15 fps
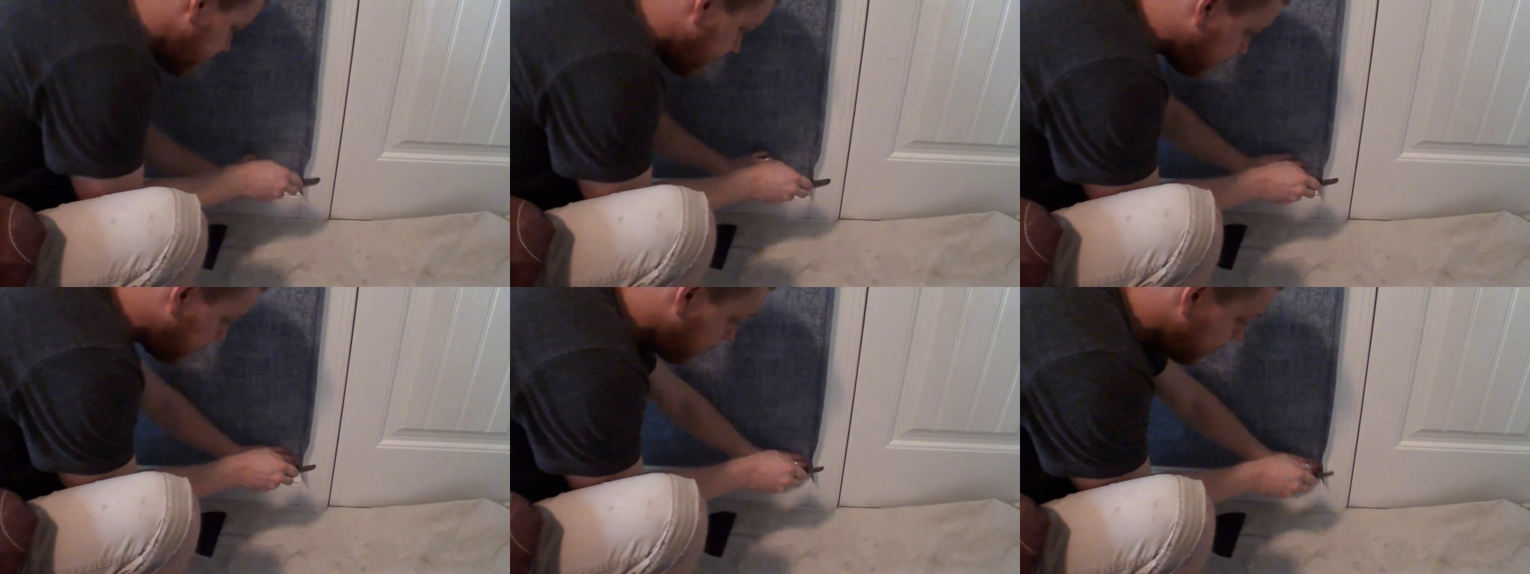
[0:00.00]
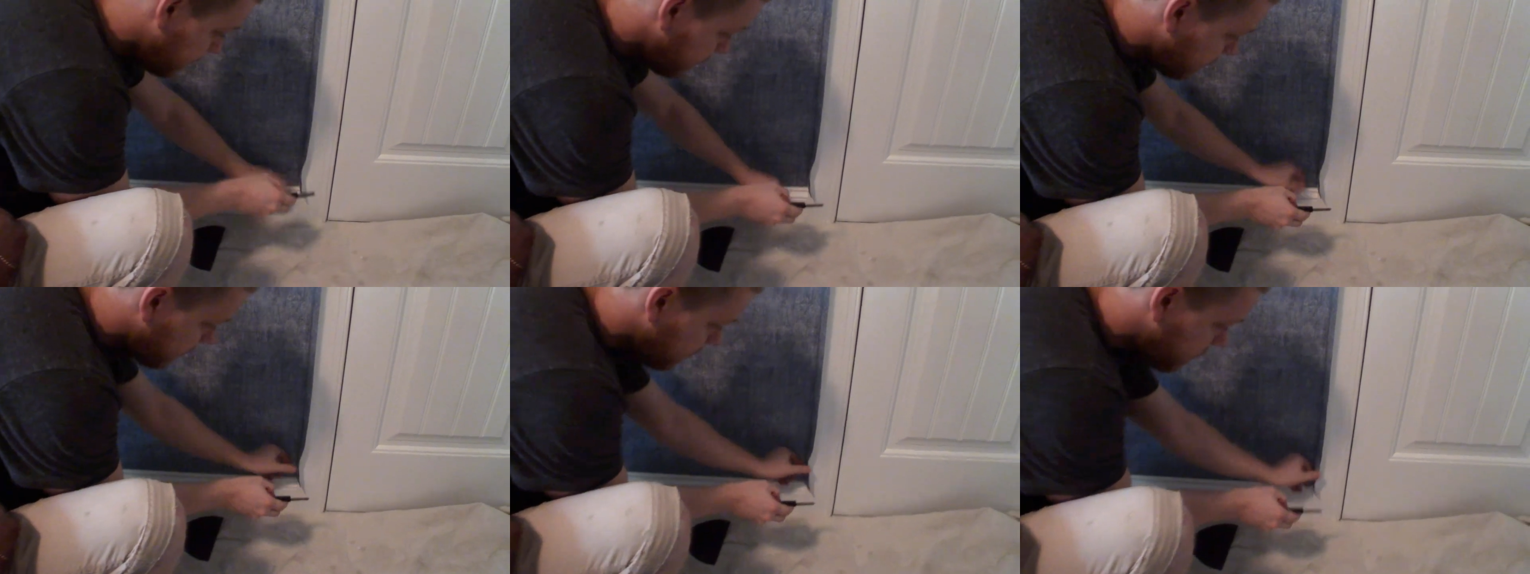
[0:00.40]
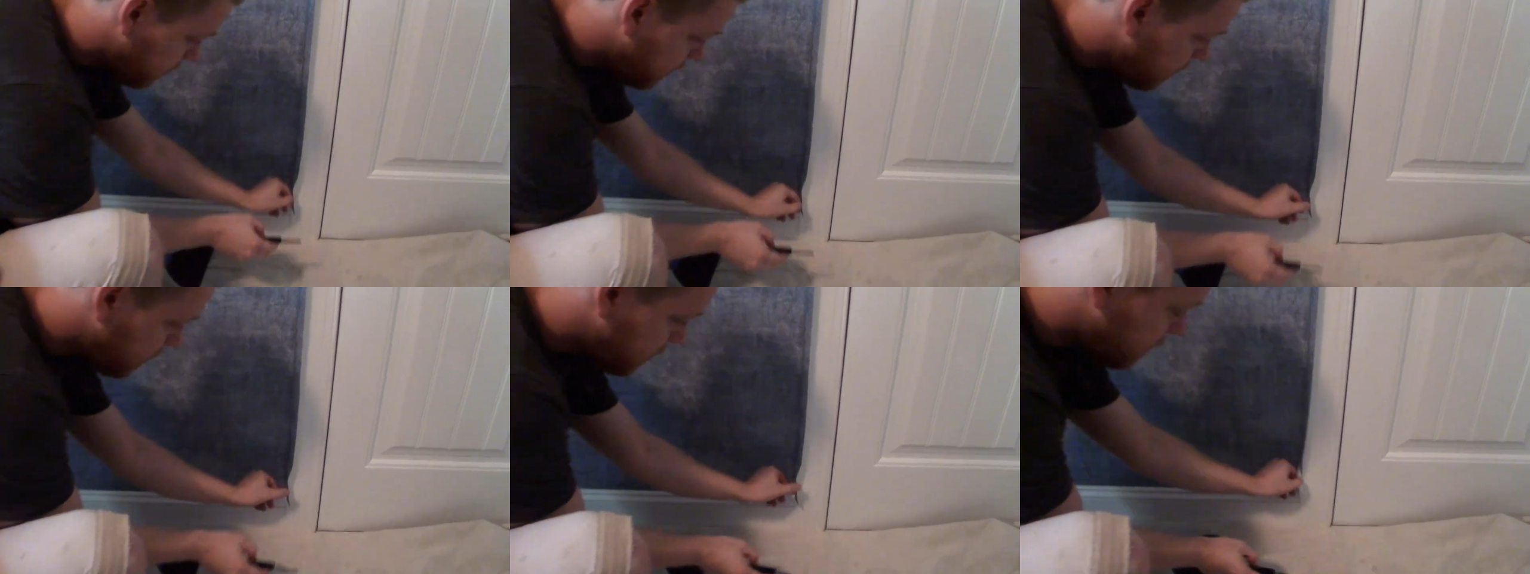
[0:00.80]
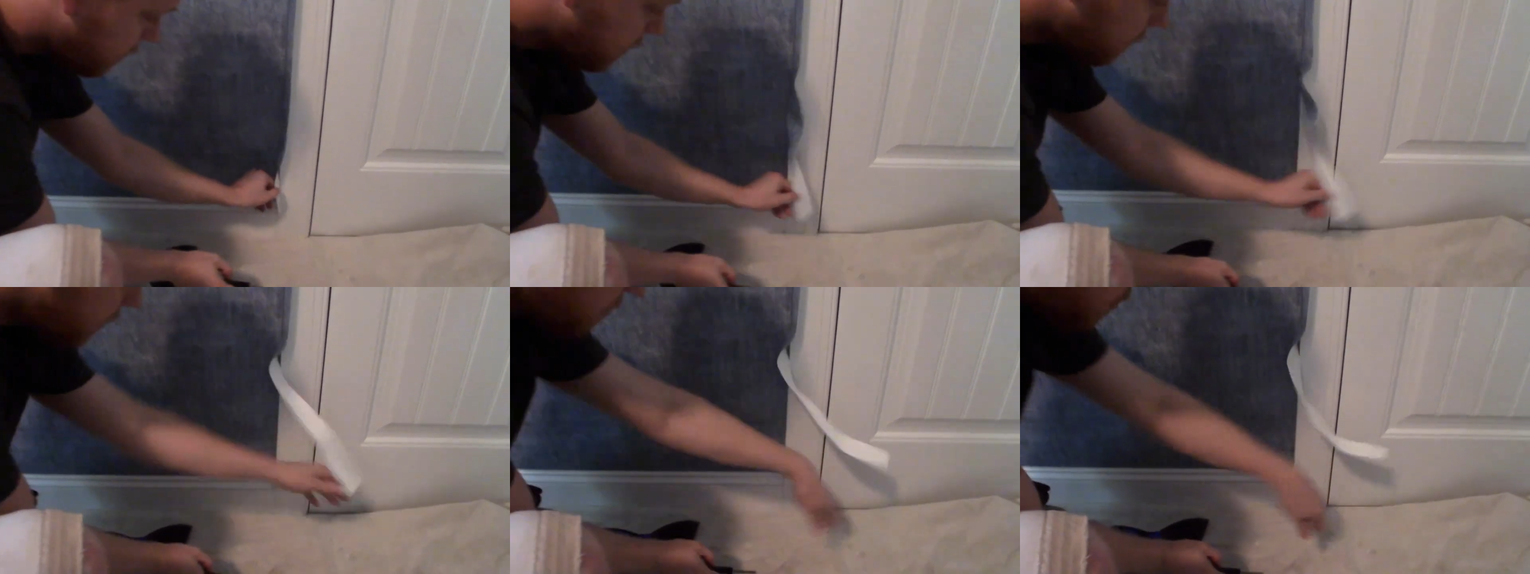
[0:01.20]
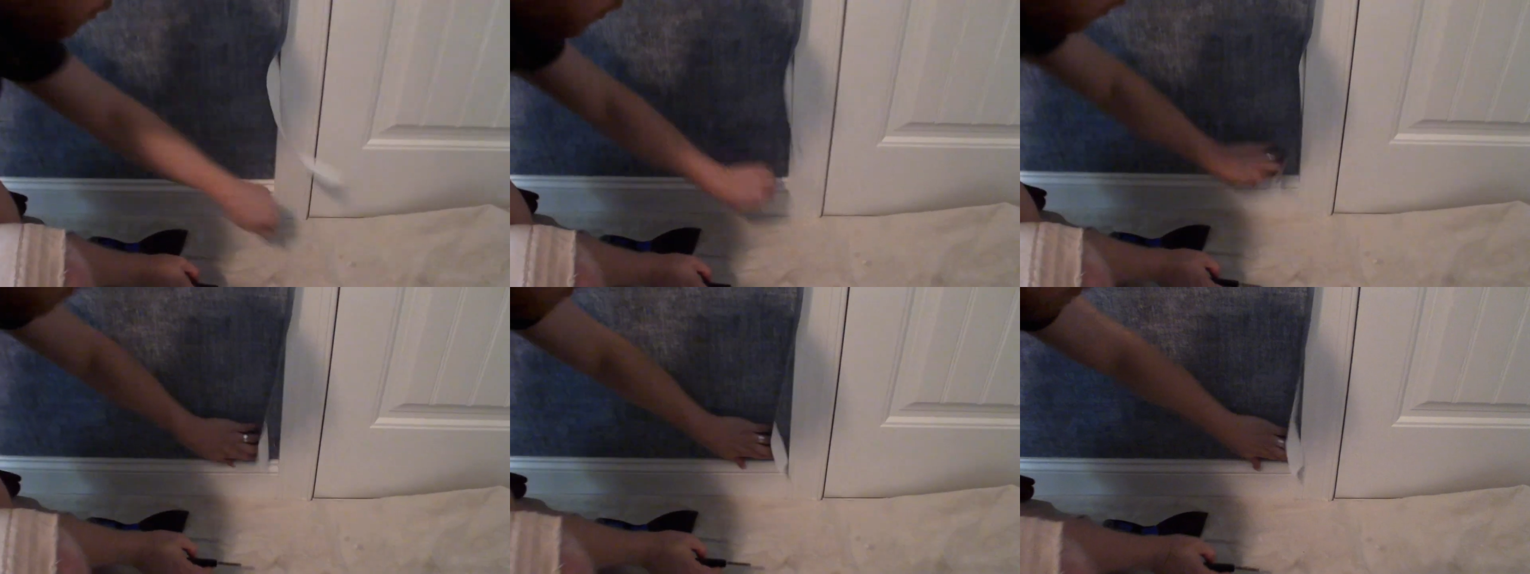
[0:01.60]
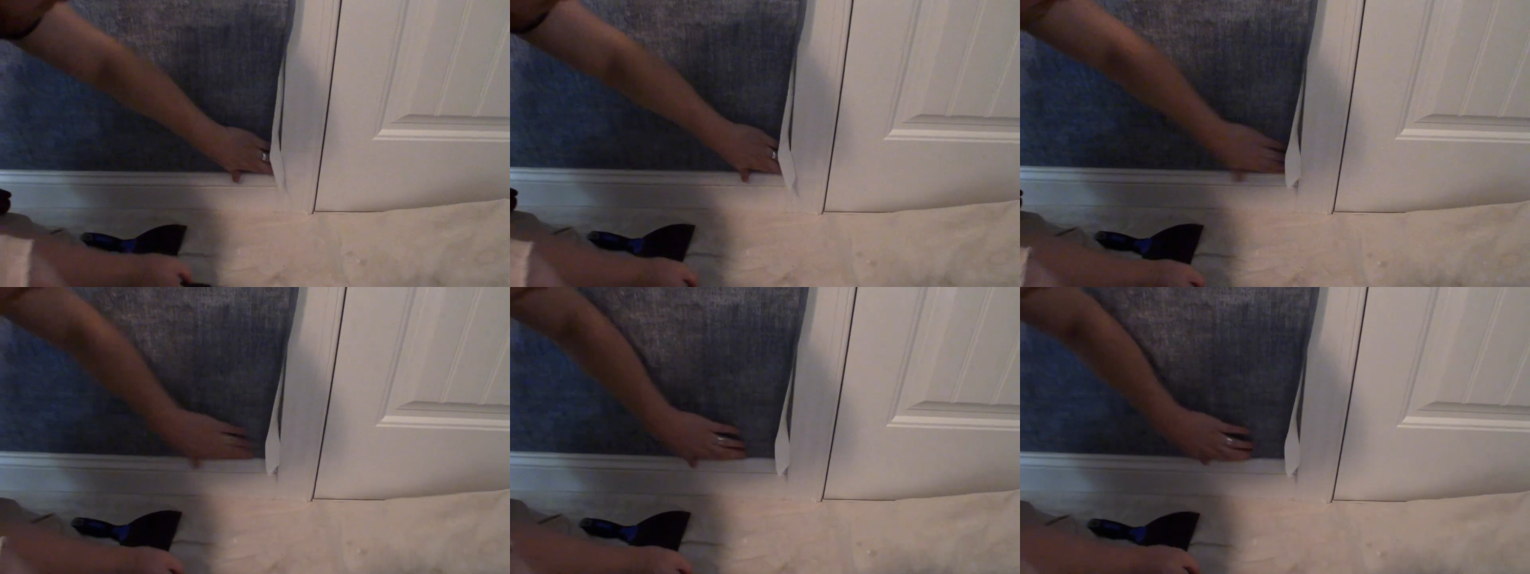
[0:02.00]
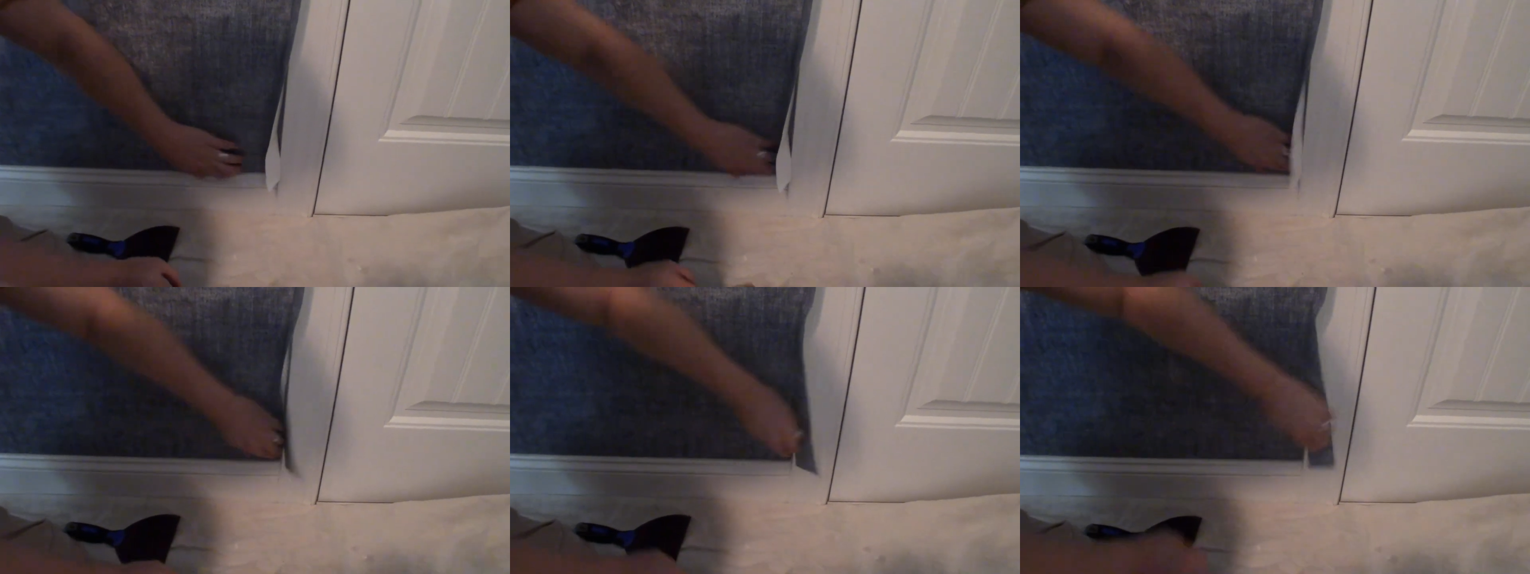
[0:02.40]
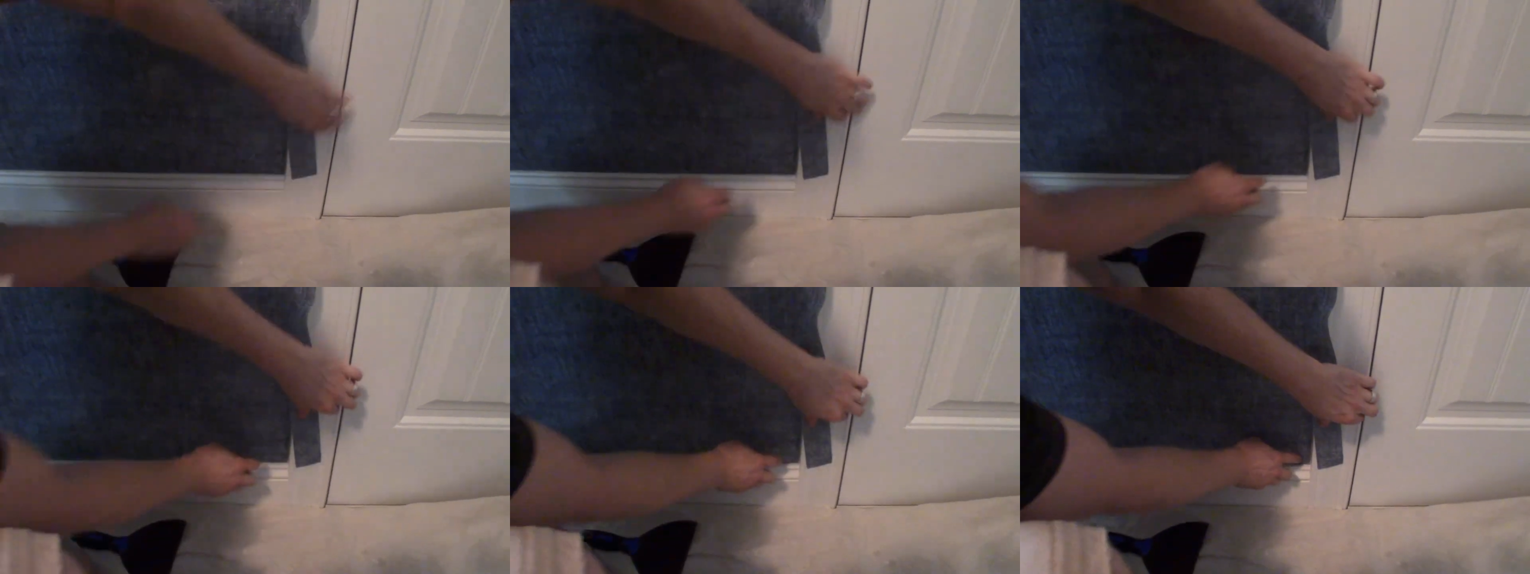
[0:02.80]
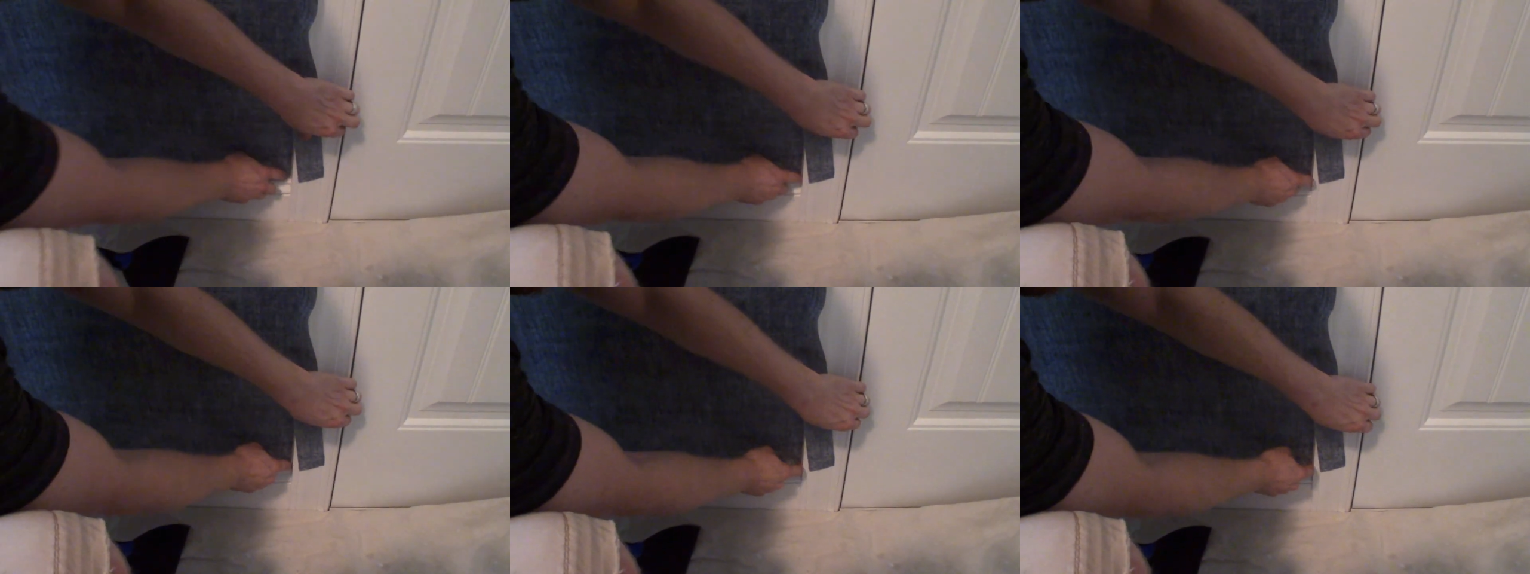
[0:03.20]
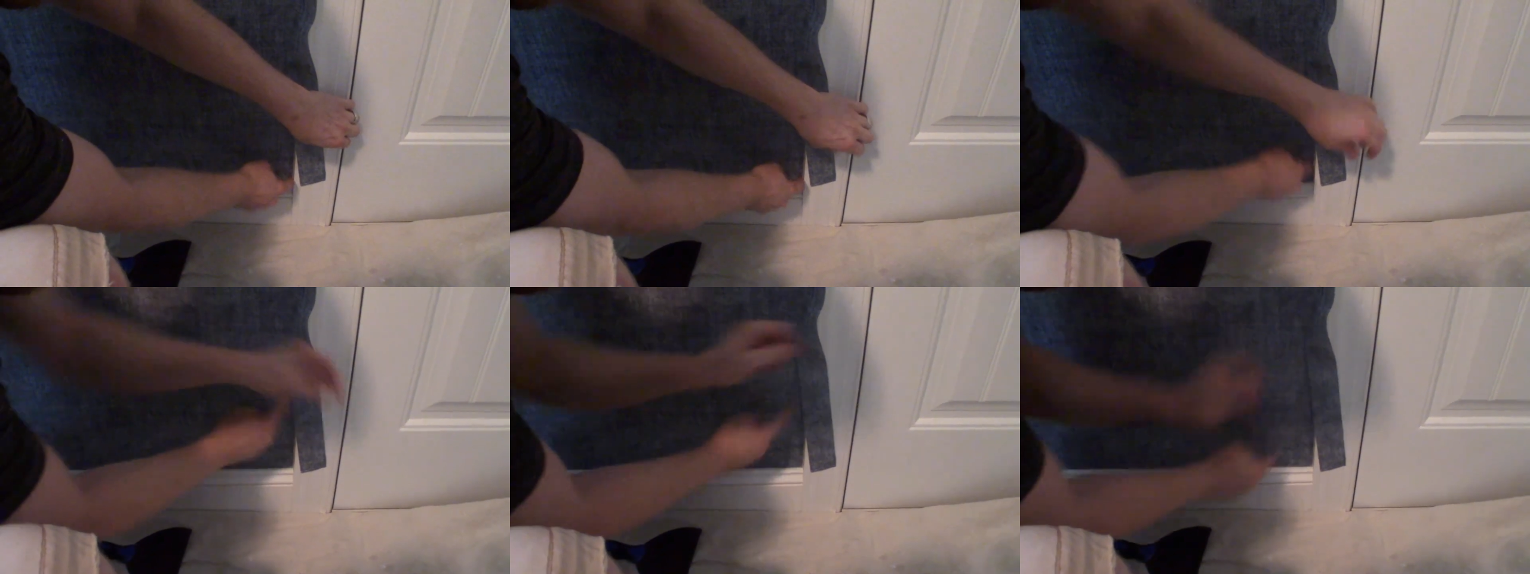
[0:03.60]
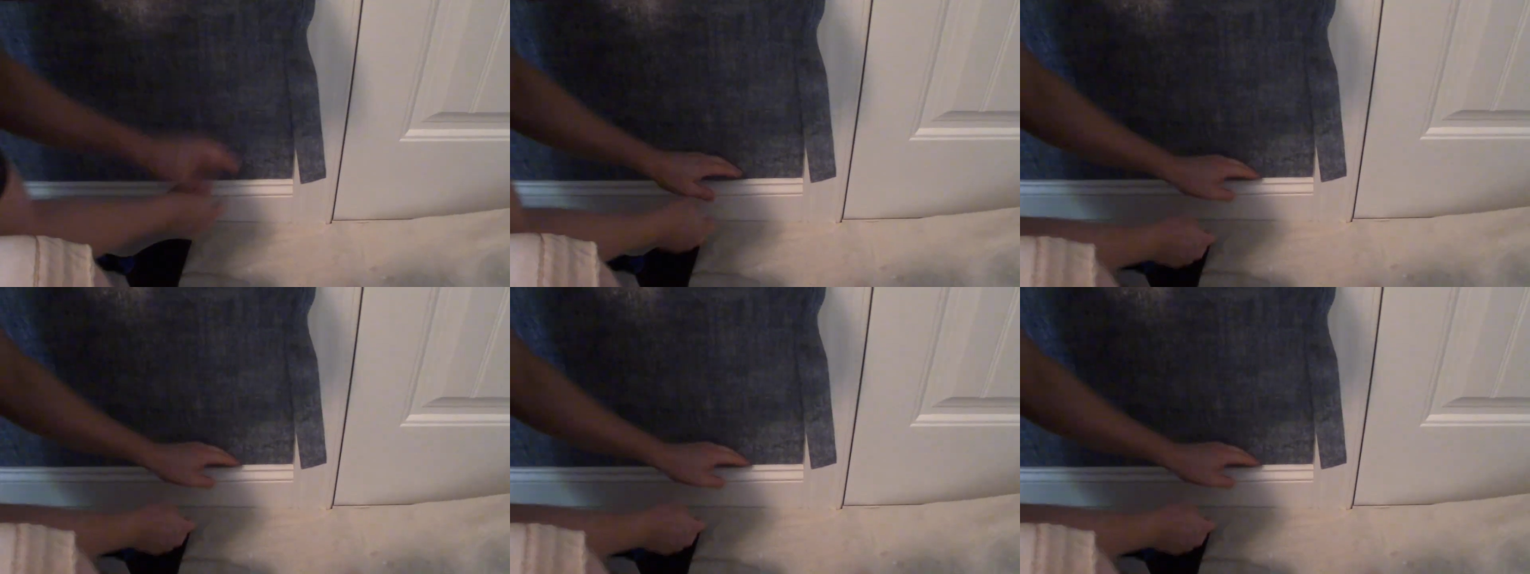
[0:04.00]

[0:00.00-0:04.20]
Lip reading: Nobody's mouth can be seen.